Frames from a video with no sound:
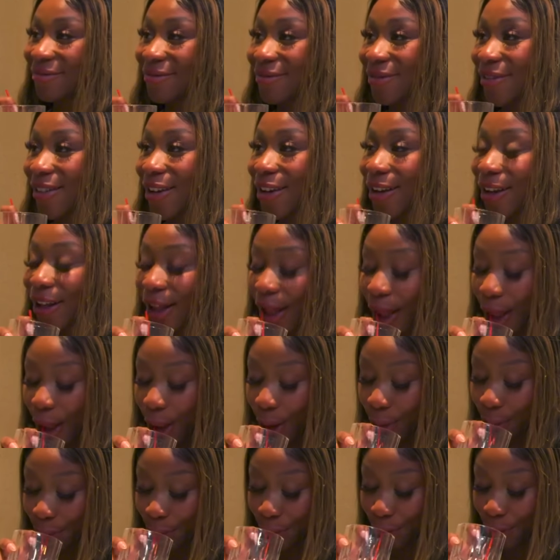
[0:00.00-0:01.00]

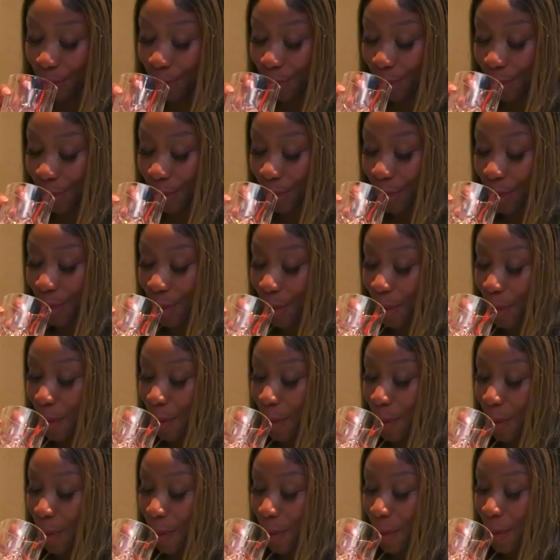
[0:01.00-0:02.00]

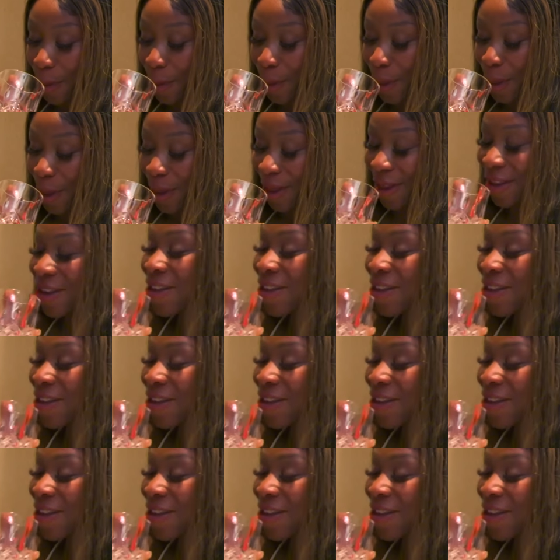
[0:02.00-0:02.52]
No words are spoken by the person on screen.